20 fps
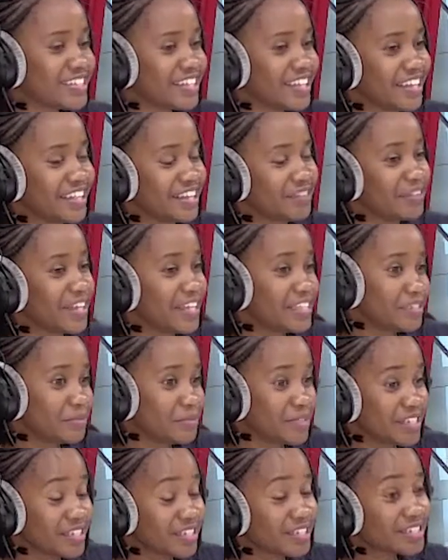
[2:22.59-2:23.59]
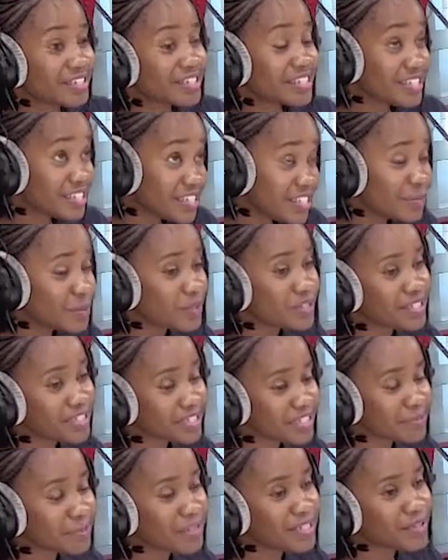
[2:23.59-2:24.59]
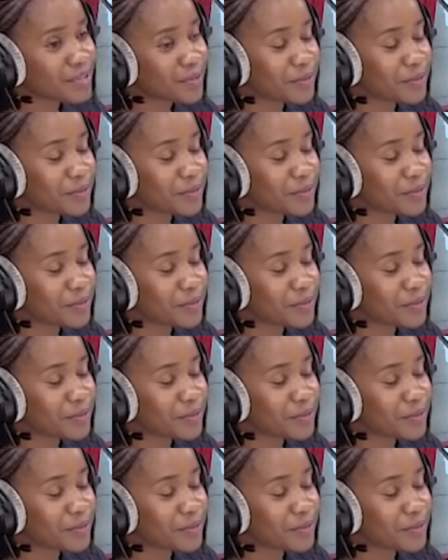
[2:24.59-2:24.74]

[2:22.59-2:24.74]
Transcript: And I've had him since he was 6 months old.